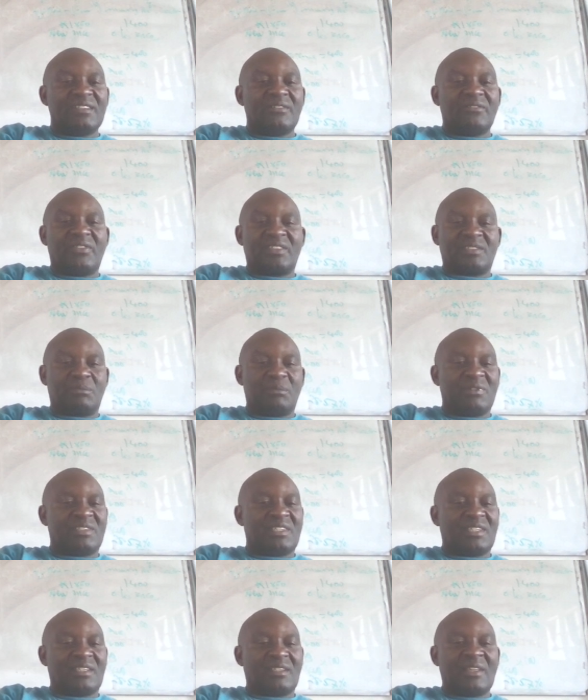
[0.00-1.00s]
and investment
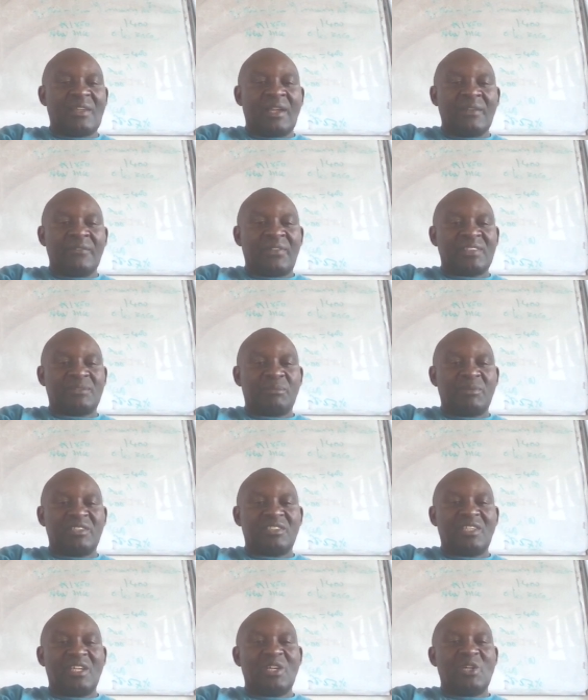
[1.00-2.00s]

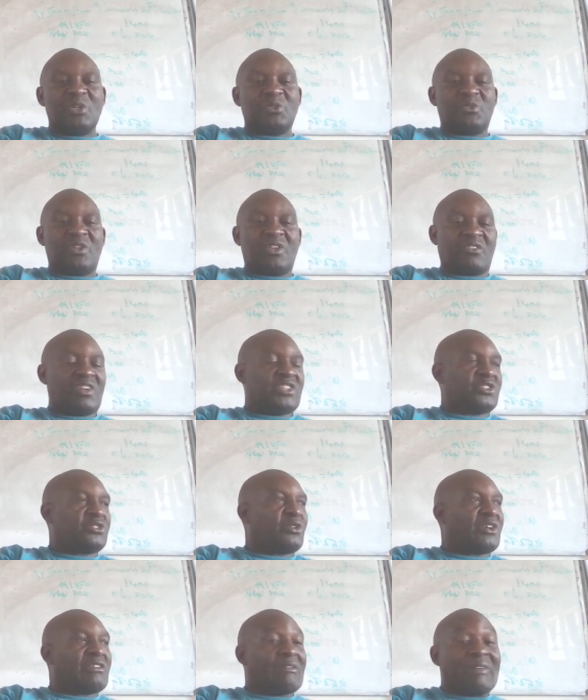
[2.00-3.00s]
to
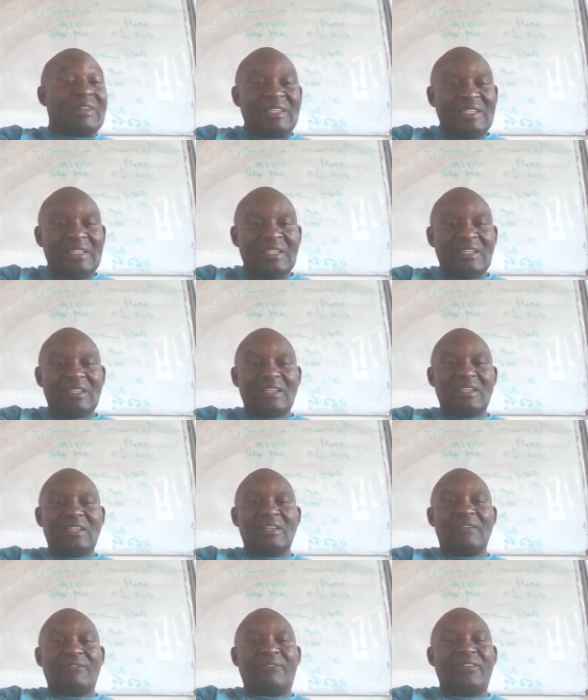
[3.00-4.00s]
irrational greed,
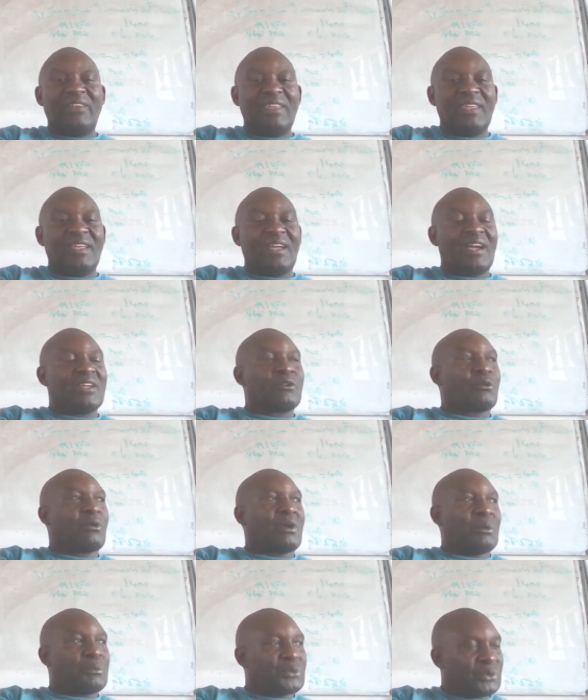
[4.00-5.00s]
fear, and
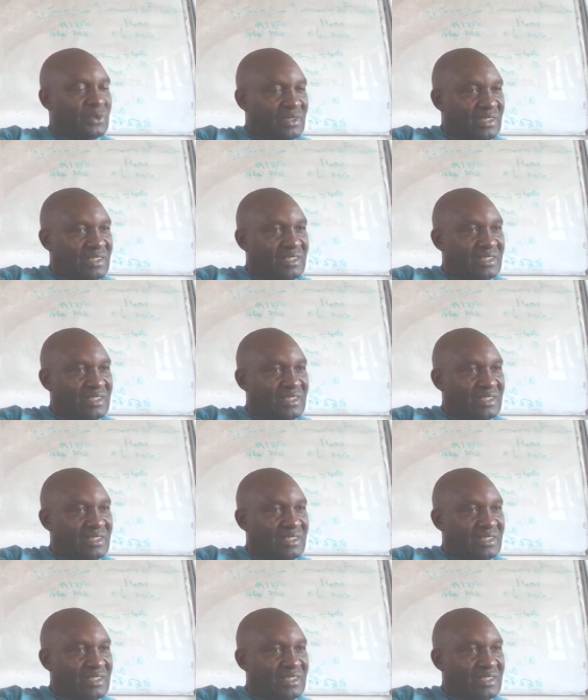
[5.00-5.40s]
corruption.